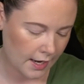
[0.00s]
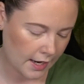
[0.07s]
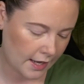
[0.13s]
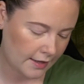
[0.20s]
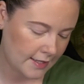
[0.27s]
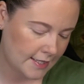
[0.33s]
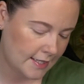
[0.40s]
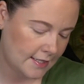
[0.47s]
Uh,
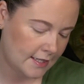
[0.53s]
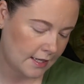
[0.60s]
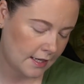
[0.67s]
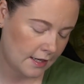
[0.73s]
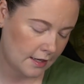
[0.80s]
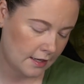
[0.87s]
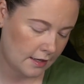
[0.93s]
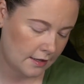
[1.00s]
this is
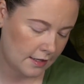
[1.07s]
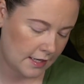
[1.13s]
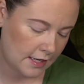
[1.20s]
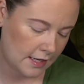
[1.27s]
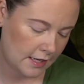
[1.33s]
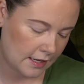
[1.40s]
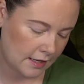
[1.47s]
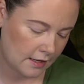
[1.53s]

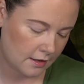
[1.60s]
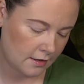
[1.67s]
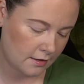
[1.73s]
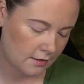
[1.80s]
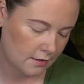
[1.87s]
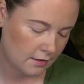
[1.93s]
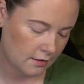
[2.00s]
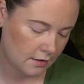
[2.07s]
the
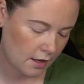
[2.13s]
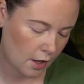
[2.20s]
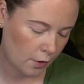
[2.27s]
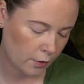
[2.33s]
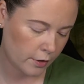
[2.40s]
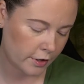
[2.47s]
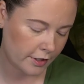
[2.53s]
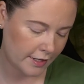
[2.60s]

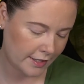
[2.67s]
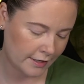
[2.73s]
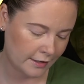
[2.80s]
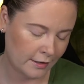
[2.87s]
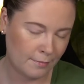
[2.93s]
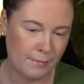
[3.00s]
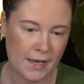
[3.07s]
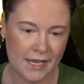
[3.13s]
Ogre
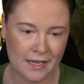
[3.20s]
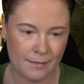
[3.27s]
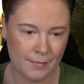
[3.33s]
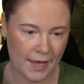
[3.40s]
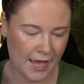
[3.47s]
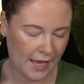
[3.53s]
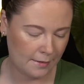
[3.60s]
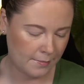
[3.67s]
Ear Makeup
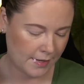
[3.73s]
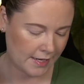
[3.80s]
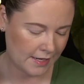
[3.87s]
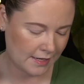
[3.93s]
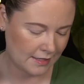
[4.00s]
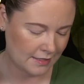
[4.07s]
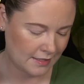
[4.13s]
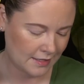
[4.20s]

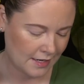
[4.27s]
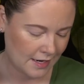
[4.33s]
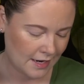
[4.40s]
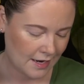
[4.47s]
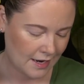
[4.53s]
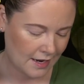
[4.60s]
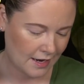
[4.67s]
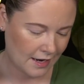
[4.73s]
Headband.
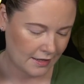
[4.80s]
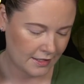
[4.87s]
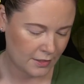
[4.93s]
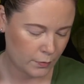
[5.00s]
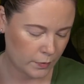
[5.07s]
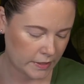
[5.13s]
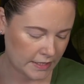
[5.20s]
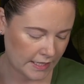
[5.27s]
Uh,
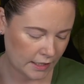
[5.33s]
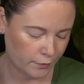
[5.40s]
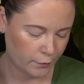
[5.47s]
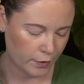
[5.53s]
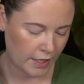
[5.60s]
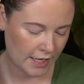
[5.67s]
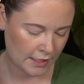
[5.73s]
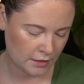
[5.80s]
this retailed
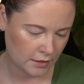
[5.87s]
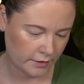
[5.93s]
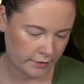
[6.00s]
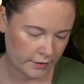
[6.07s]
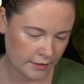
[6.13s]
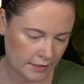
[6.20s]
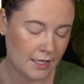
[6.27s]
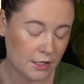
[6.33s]
for
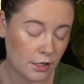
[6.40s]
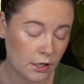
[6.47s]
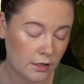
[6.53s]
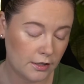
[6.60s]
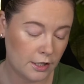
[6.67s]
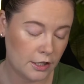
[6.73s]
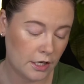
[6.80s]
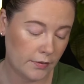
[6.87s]
$8. It's
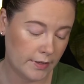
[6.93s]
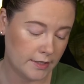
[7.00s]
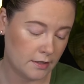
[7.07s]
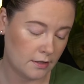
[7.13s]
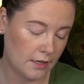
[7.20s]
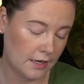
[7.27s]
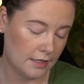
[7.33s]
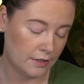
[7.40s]
currently showing
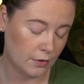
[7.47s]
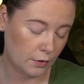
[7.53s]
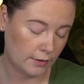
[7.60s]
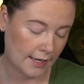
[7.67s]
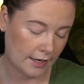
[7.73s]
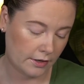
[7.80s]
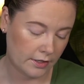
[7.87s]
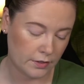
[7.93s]
as uh, sold
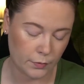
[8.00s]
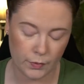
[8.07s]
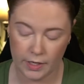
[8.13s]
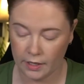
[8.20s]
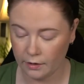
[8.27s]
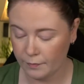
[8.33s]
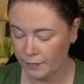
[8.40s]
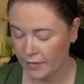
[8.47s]
out as
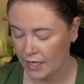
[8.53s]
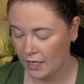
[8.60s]
well.